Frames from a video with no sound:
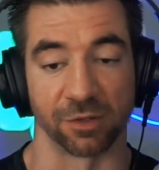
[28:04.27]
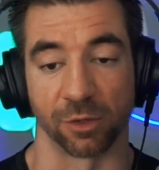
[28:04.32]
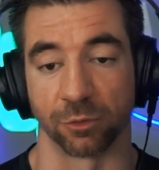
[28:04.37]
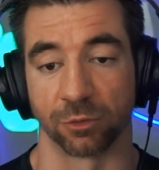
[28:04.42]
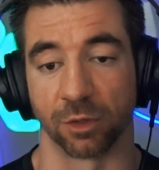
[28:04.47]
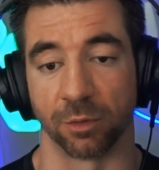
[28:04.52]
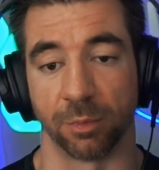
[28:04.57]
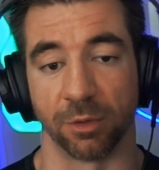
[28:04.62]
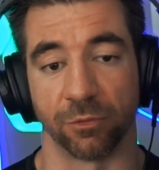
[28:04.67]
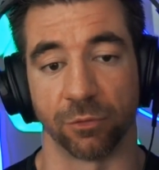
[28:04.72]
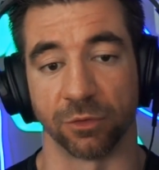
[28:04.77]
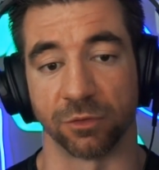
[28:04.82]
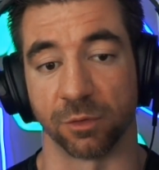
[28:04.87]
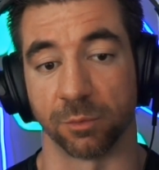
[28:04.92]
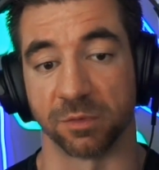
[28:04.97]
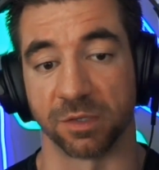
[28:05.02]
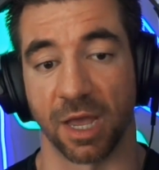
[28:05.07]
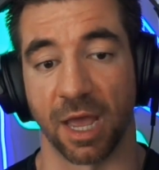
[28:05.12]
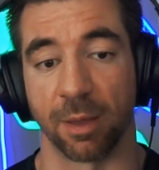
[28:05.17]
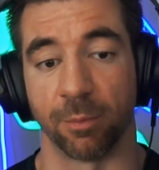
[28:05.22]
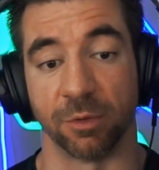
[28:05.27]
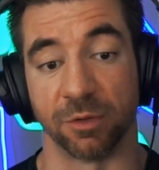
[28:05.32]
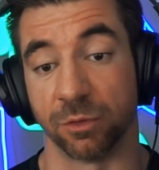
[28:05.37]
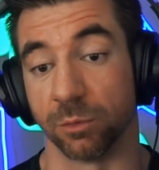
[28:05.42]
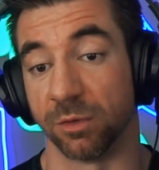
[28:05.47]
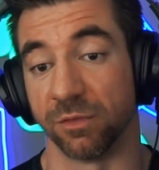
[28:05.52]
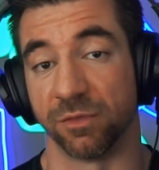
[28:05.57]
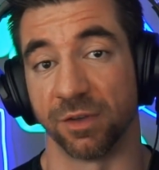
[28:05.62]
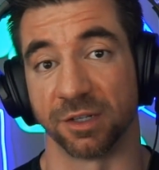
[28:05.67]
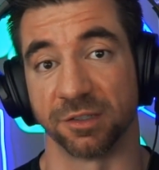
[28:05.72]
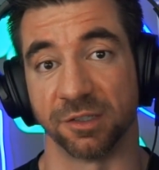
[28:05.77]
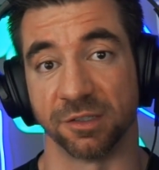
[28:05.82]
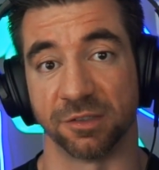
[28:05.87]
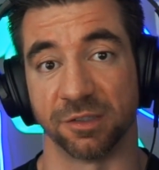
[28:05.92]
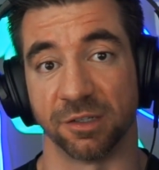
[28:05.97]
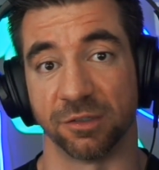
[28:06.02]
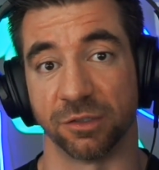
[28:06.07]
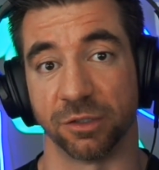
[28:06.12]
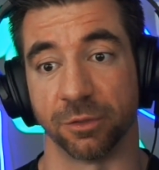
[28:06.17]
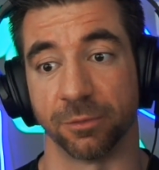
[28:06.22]
how it's going to be for some time until we fix this
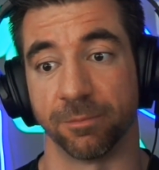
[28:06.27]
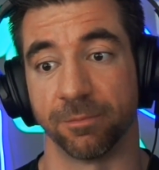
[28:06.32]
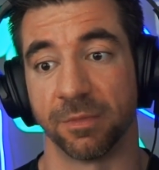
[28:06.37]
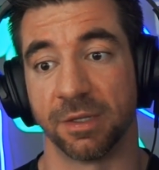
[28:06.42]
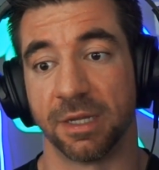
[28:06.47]
issue.